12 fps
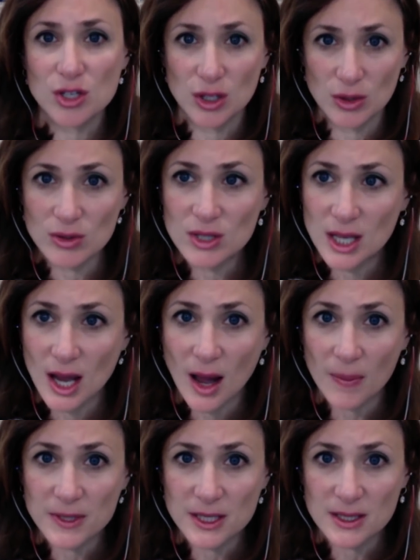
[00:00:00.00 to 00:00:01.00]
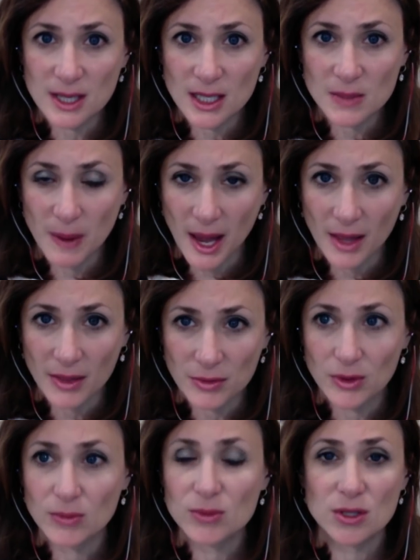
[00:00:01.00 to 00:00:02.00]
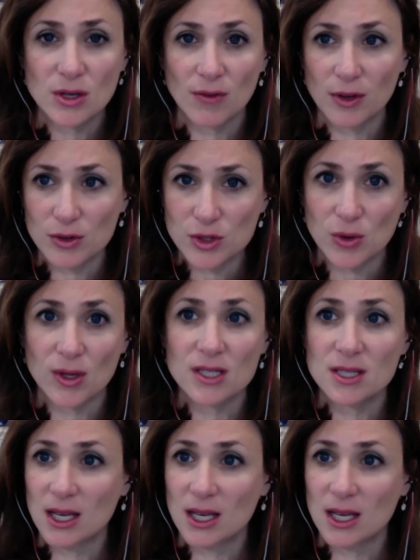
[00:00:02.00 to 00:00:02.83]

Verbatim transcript: to use the opposite sex bathrooms of their choice.